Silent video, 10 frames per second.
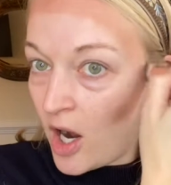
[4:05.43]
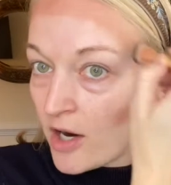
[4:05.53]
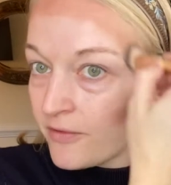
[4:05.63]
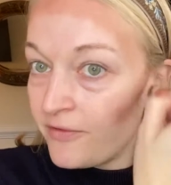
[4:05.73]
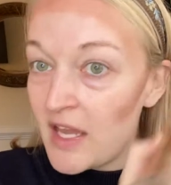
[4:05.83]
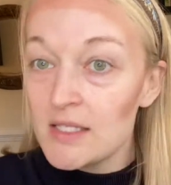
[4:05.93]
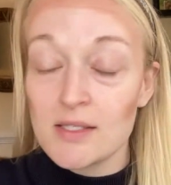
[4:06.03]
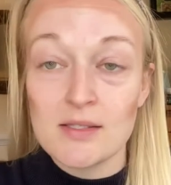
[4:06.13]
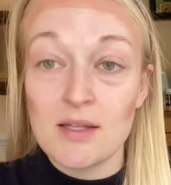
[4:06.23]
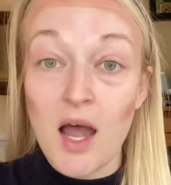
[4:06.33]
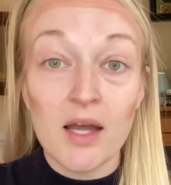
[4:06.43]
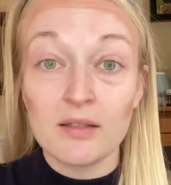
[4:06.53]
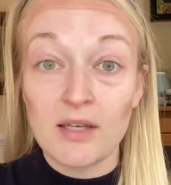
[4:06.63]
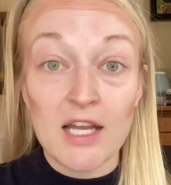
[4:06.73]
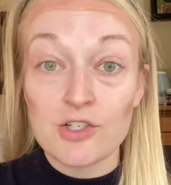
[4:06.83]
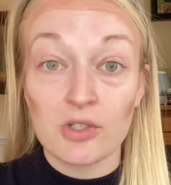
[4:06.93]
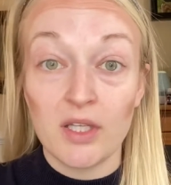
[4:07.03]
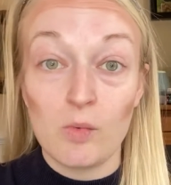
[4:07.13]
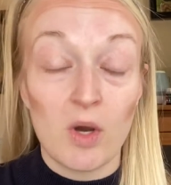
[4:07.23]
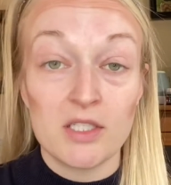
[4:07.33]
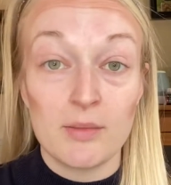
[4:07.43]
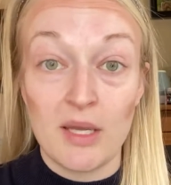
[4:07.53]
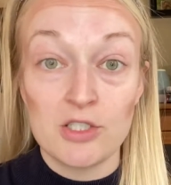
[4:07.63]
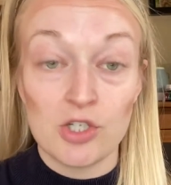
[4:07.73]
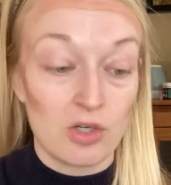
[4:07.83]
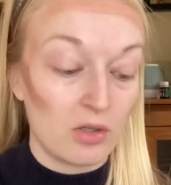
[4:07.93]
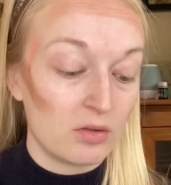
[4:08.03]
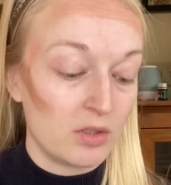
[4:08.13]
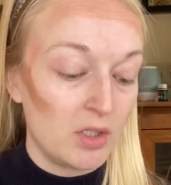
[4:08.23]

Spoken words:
Our face is not naturally one-dimensional.